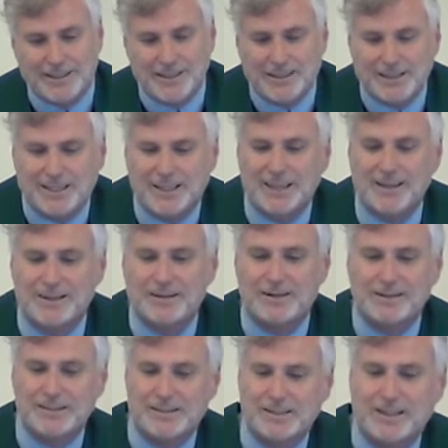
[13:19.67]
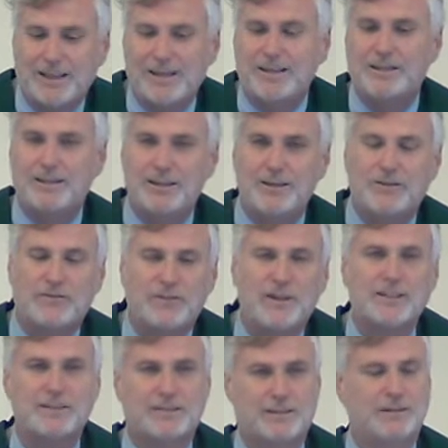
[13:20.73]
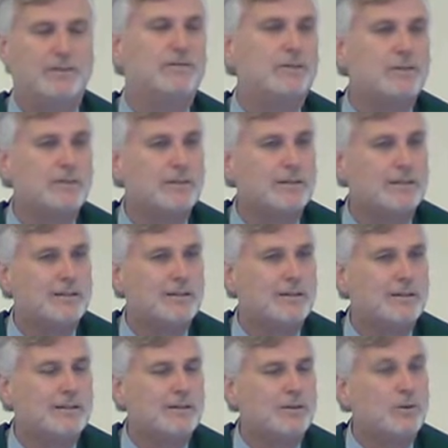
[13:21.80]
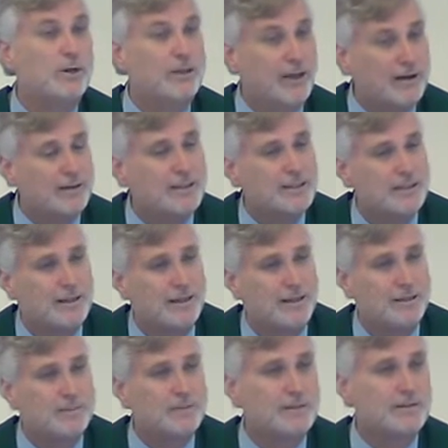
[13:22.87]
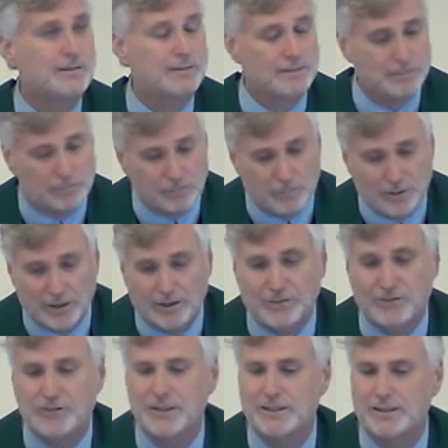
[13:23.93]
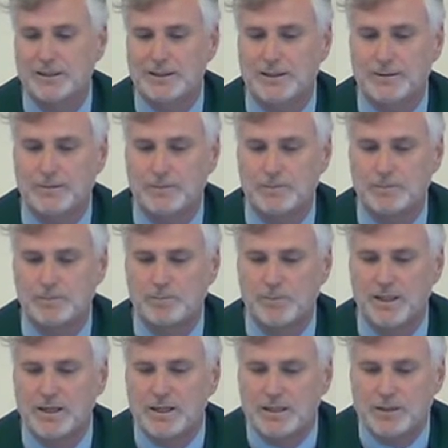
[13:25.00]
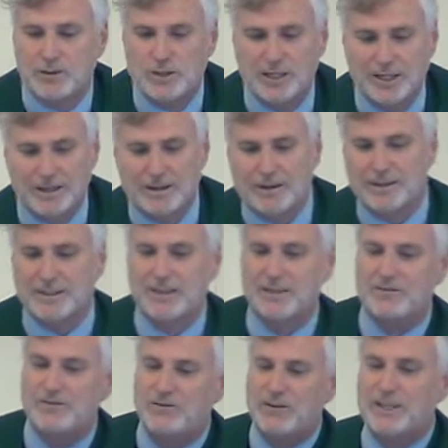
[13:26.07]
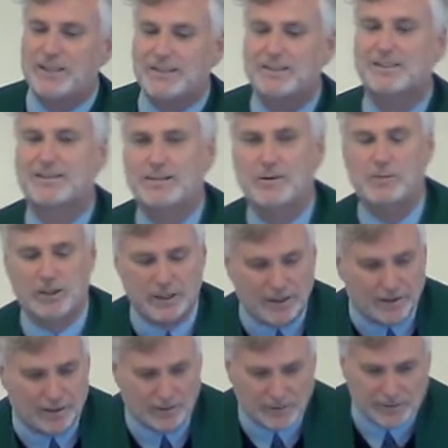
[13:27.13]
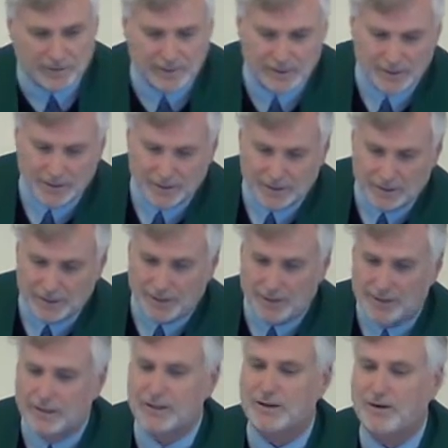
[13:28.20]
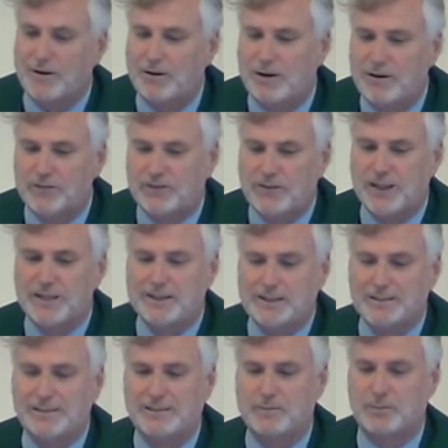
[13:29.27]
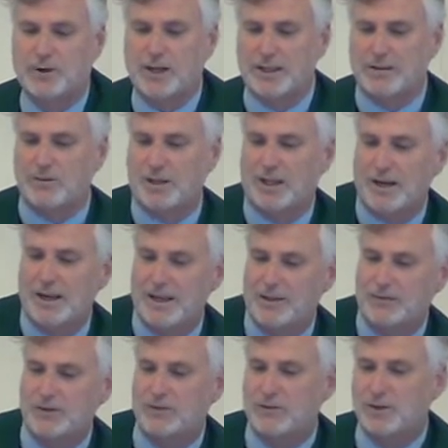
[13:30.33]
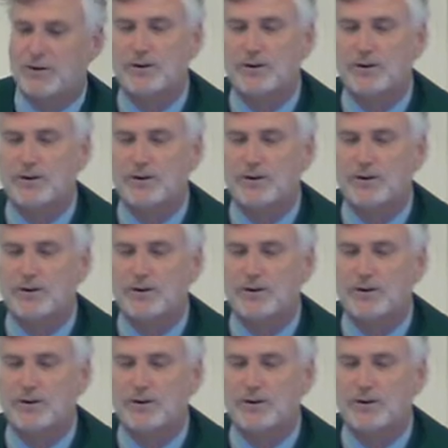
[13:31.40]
You cannot take the offensive without at times offending. You cannot convince someone else that our faith is the bread of life if